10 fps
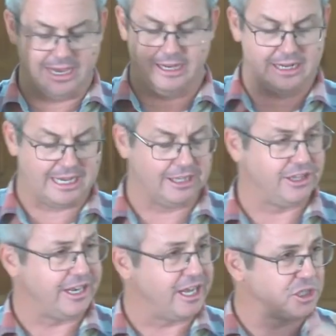and uh,
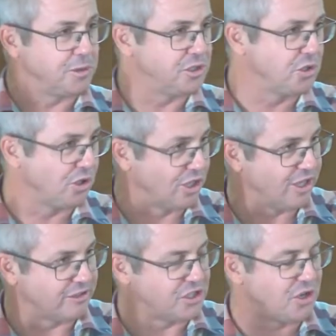the announcements took a
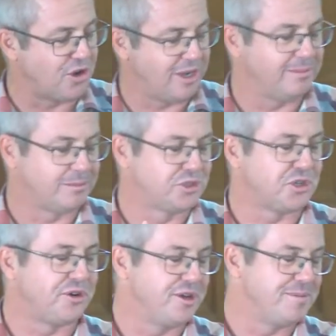lot of time. I'm
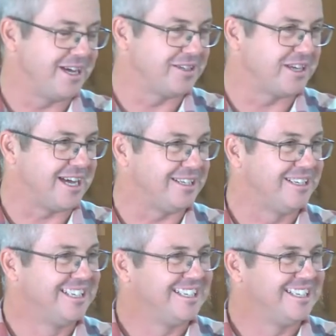sorry about that.